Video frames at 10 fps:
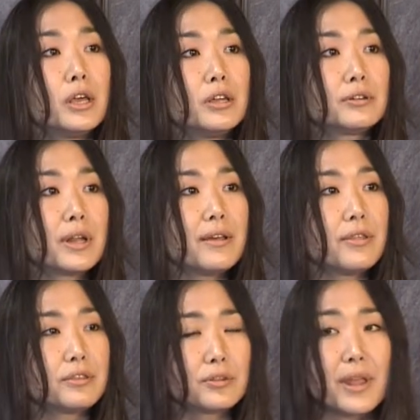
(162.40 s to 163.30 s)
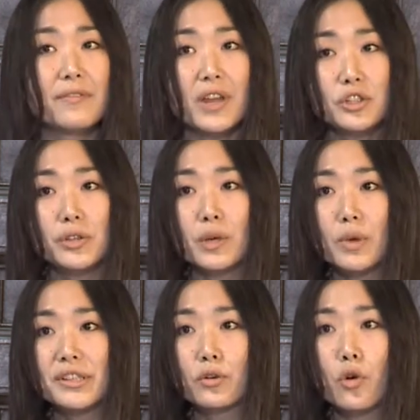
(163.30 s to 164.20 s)
so that, so that eventually,
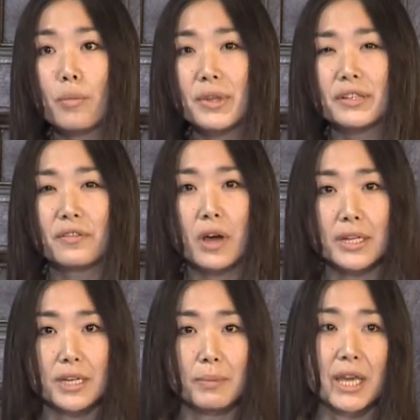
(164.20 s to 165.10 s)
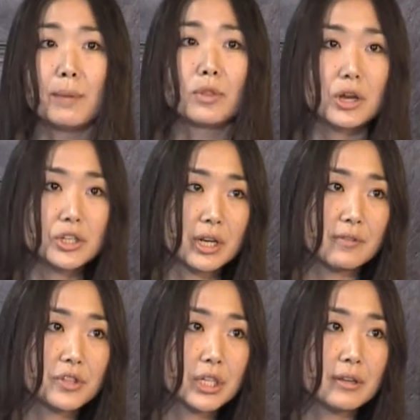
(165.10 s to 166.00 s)
once the corpus of content became large
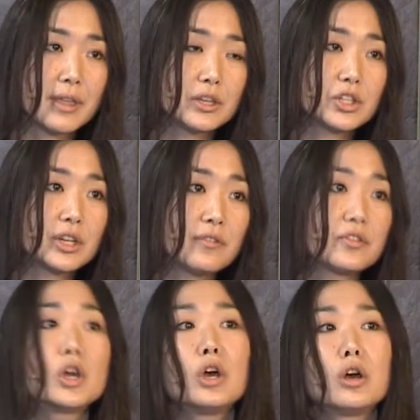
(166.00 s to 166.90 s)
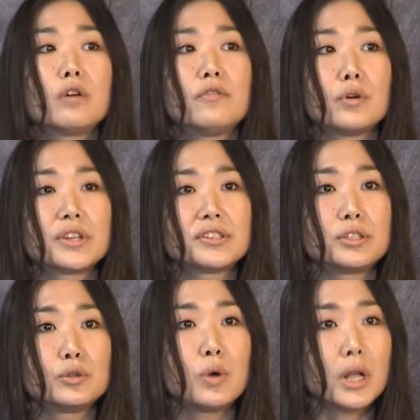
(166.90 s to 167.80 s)
enough, she could then shift her focus
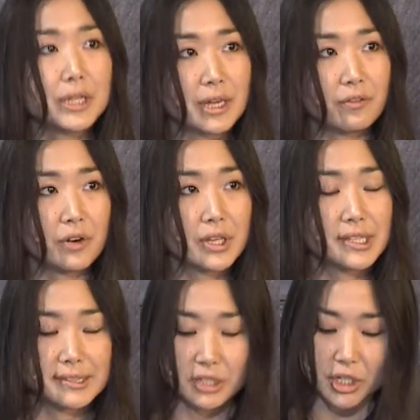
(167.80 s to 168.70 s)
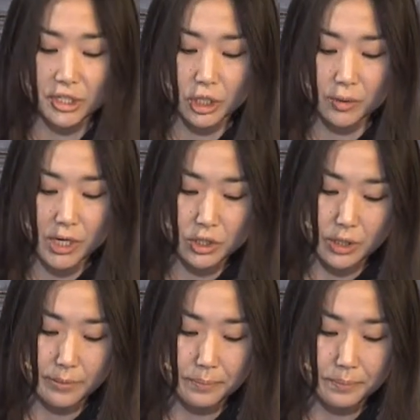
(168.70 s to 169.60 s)
to quality efforts, such as curation.